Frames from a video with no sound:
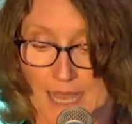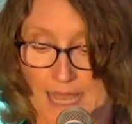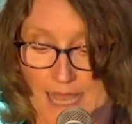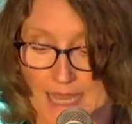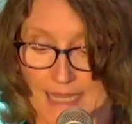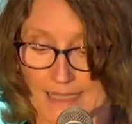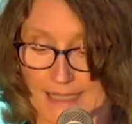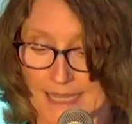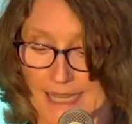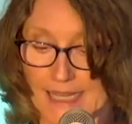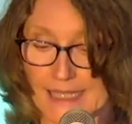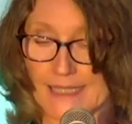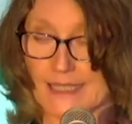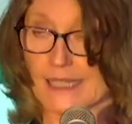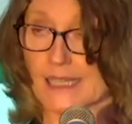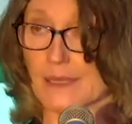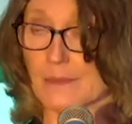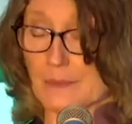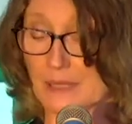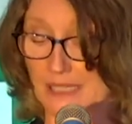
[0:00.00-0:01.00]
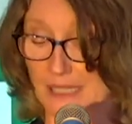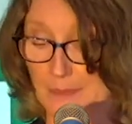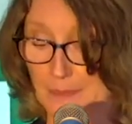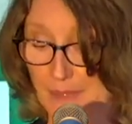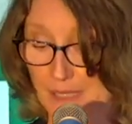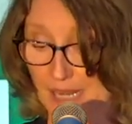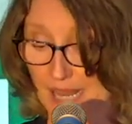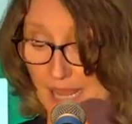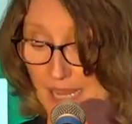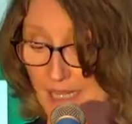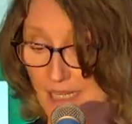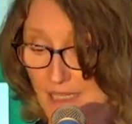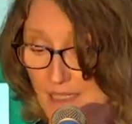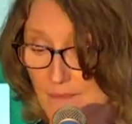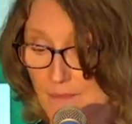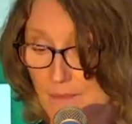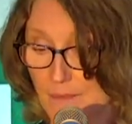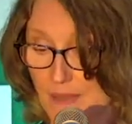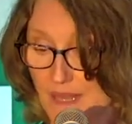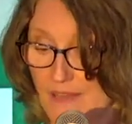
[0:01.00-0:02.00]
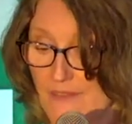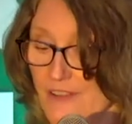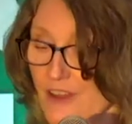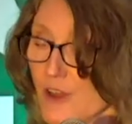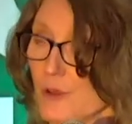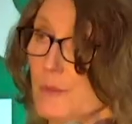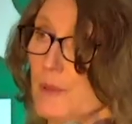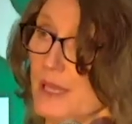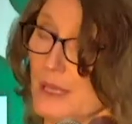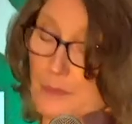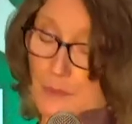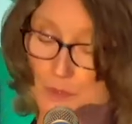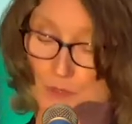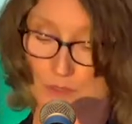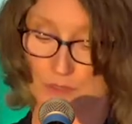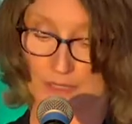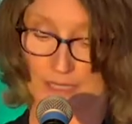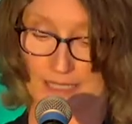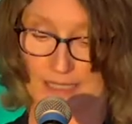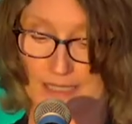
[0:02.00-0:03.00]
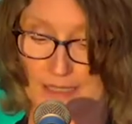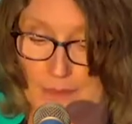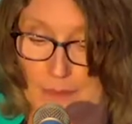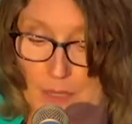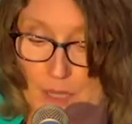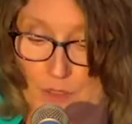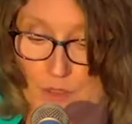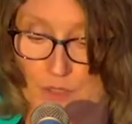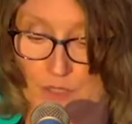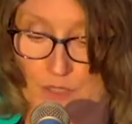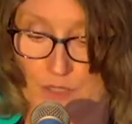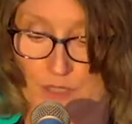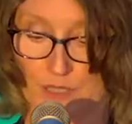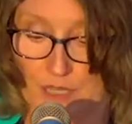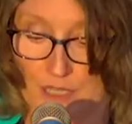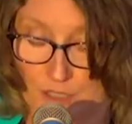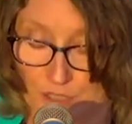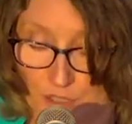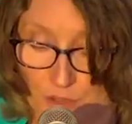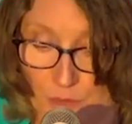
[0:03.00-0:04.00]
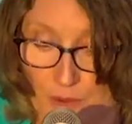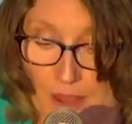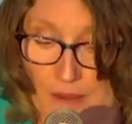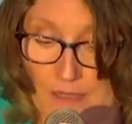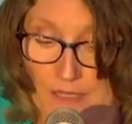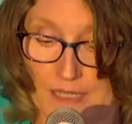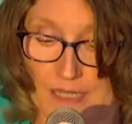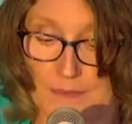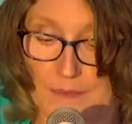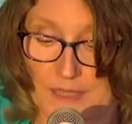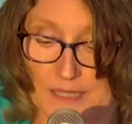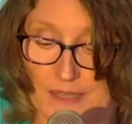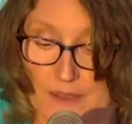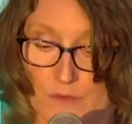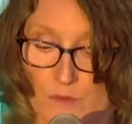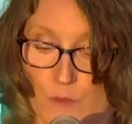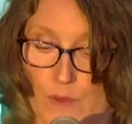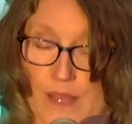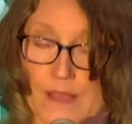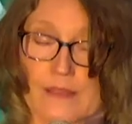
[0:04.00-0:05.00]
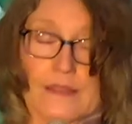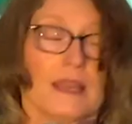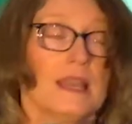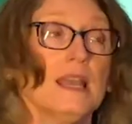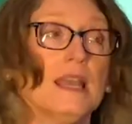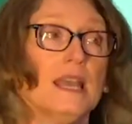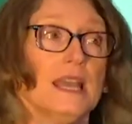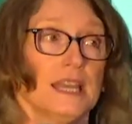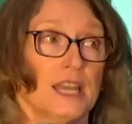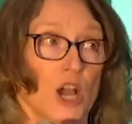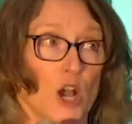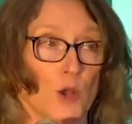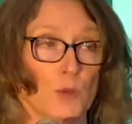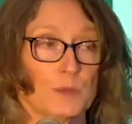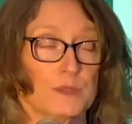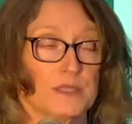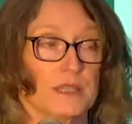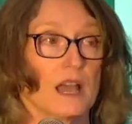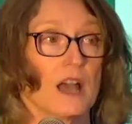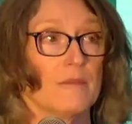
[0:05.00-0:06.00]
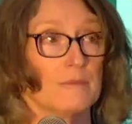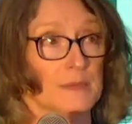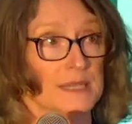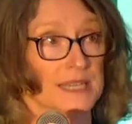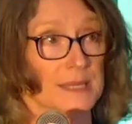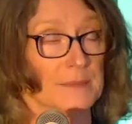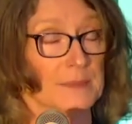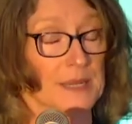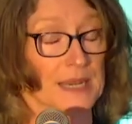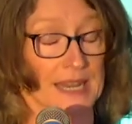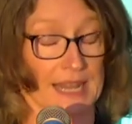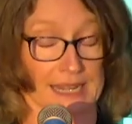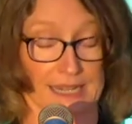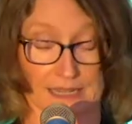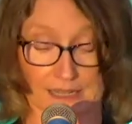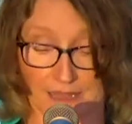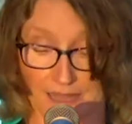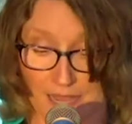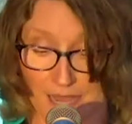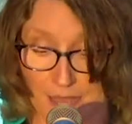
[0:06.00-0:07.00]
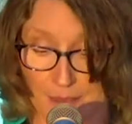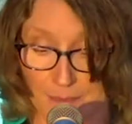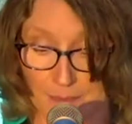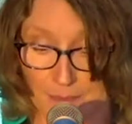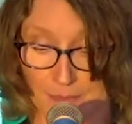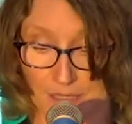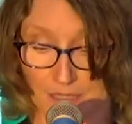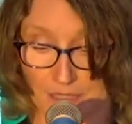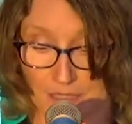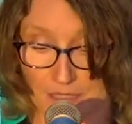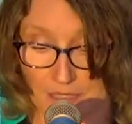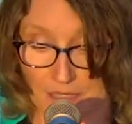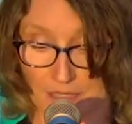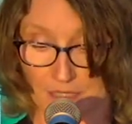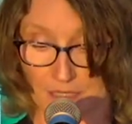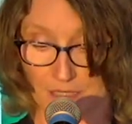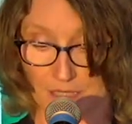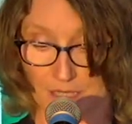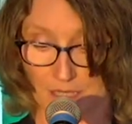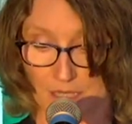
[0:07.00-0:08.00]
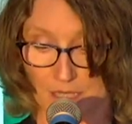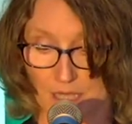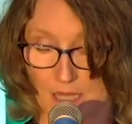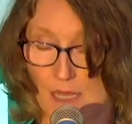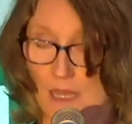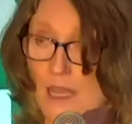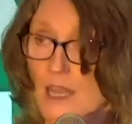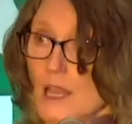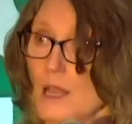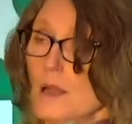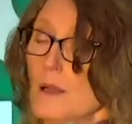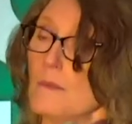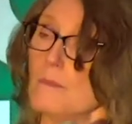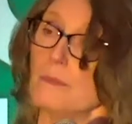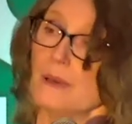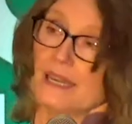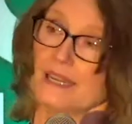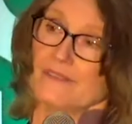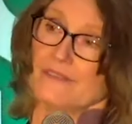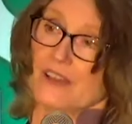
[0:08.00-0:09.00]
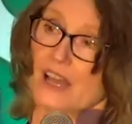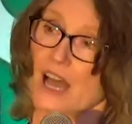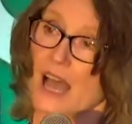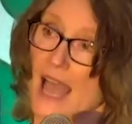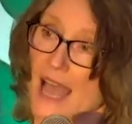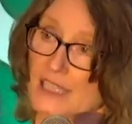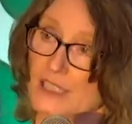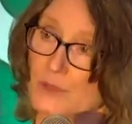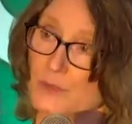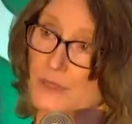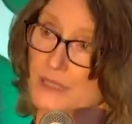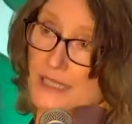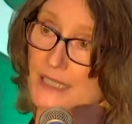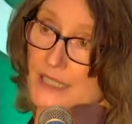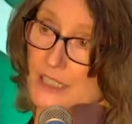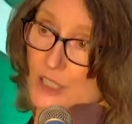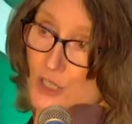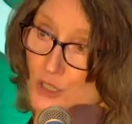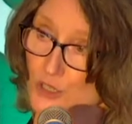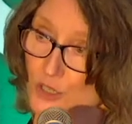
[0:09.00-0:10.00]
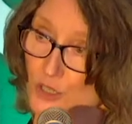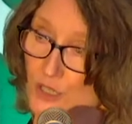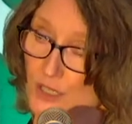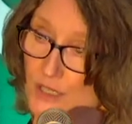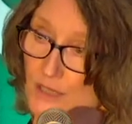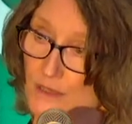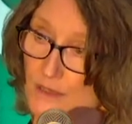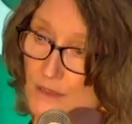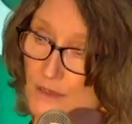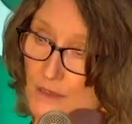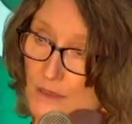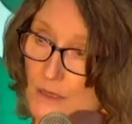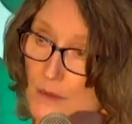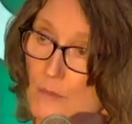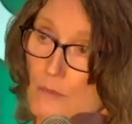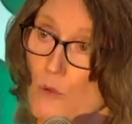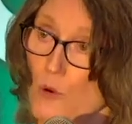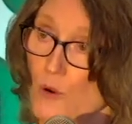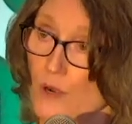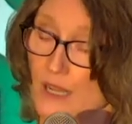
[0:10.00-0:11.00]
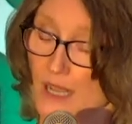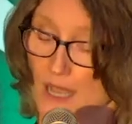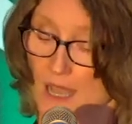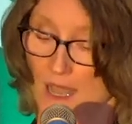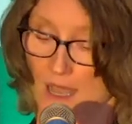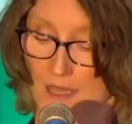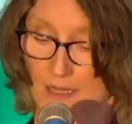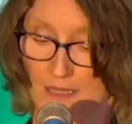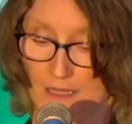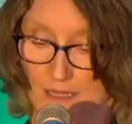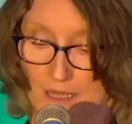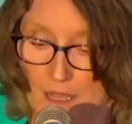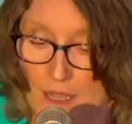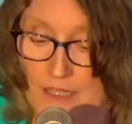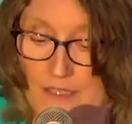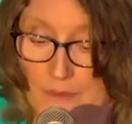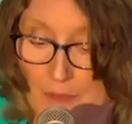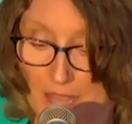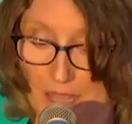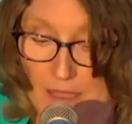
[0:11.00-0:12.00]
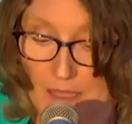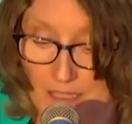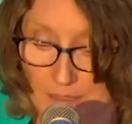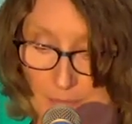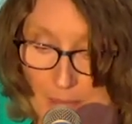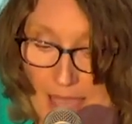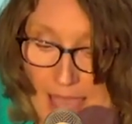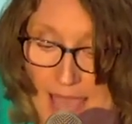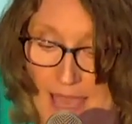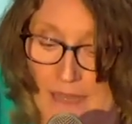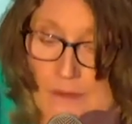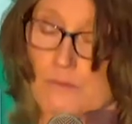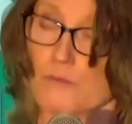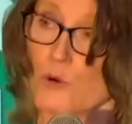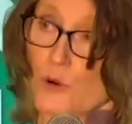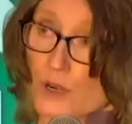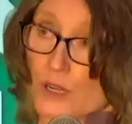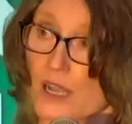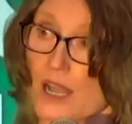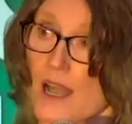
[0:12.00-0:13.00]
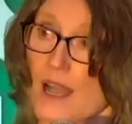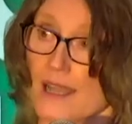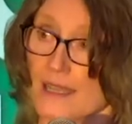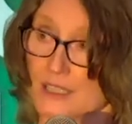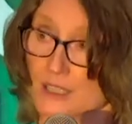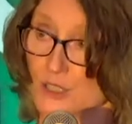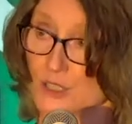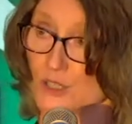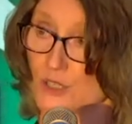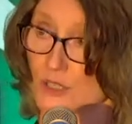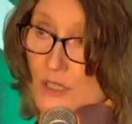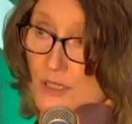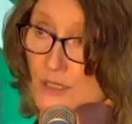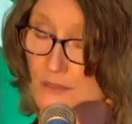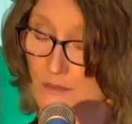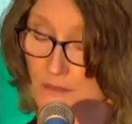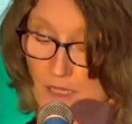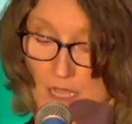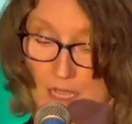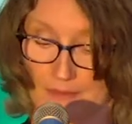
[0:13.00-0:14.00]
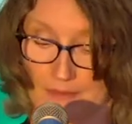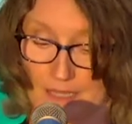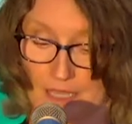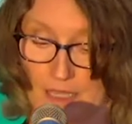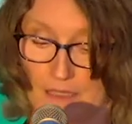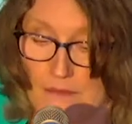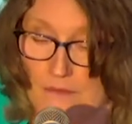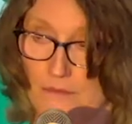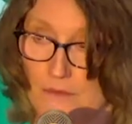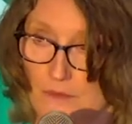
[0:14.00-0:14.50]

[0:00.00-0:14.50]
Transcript: He's easily manipulated by the very people he's supposed has surrounded himself with in hopes of manipulating them. But if Ahasuerus is good, Mordecai is, is bad, Mordecai is good. Got that?